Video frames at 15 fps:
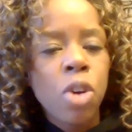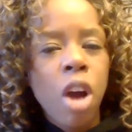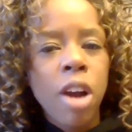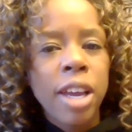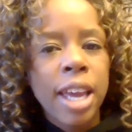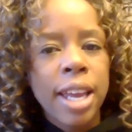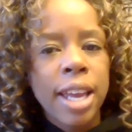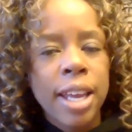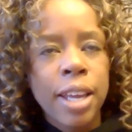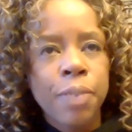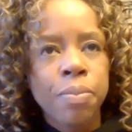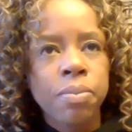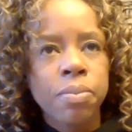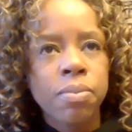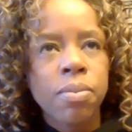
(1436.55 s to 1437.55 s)
are
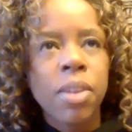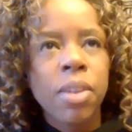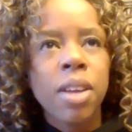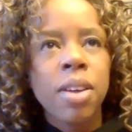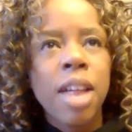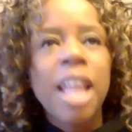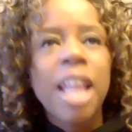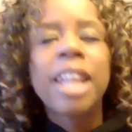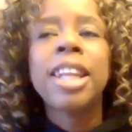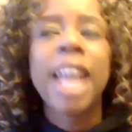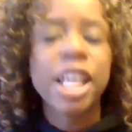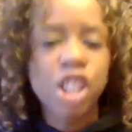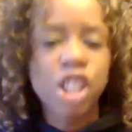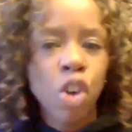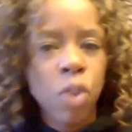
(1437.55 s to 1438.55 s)
getting
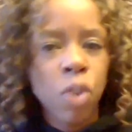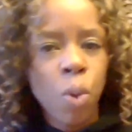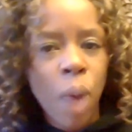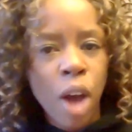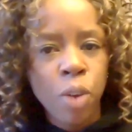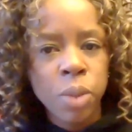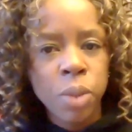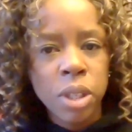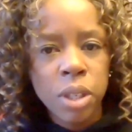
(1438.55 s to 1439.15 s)
less overwhelmed